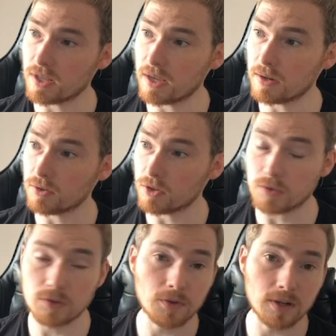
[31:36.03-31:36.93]
then, so
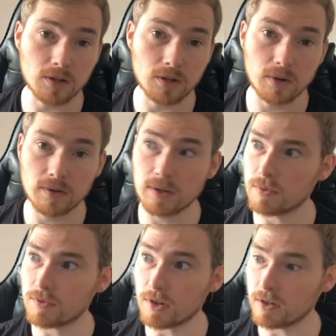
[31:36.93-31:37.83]
we've defined our query,
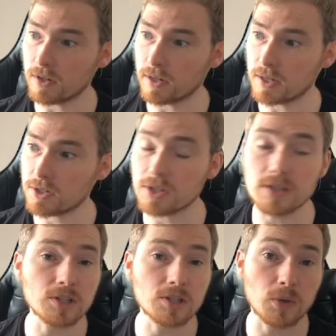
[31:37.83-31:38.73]
we've got our connection,
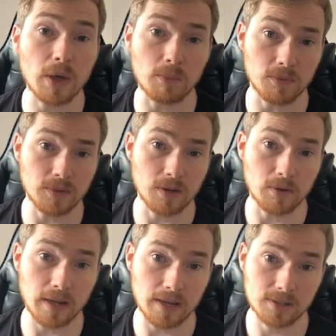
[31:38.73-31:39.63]
this is then when we go
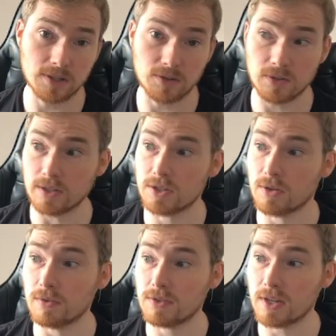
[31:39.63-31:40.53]
and execute it. So
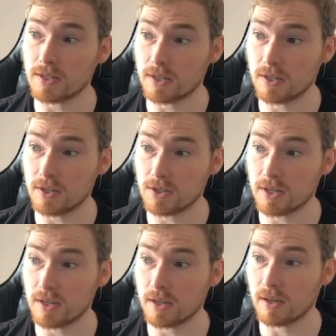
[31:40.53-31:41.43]
we've set a cursor
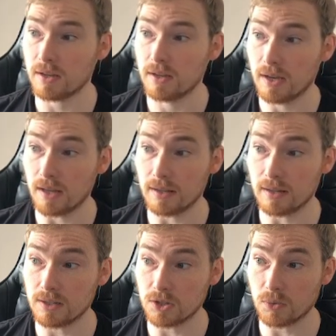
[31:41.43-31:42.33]
here, and
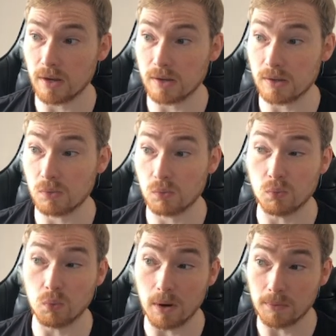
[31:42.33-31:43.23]
this is when
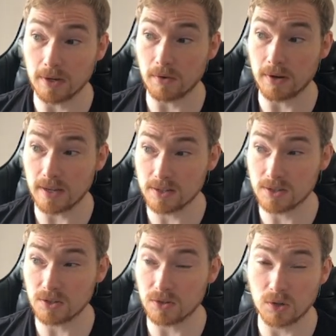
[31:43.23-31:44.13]
we go and
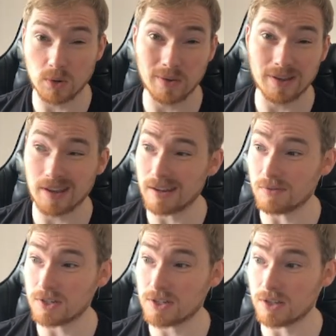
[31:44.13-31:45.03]
execute the query and then
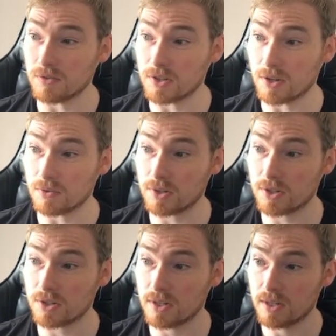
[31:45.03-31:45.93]
return the results.